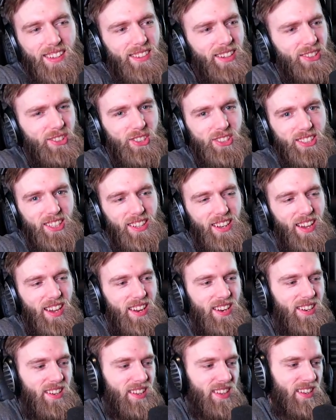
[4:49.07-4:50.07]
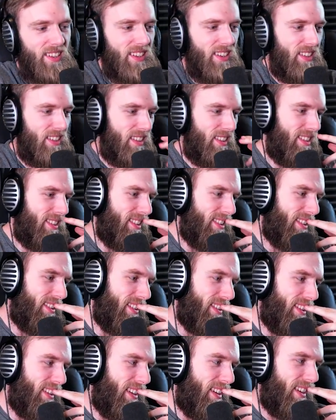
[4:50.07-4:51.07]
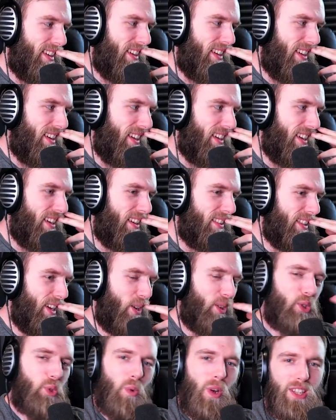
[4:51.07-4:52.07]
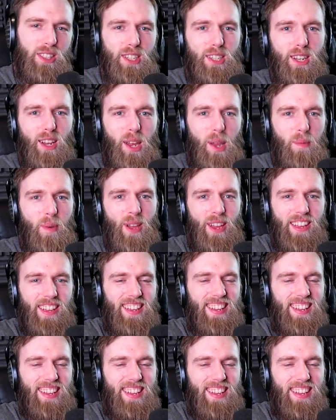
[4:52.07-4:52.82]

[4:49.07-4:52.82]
not just a night, and that was waste of time.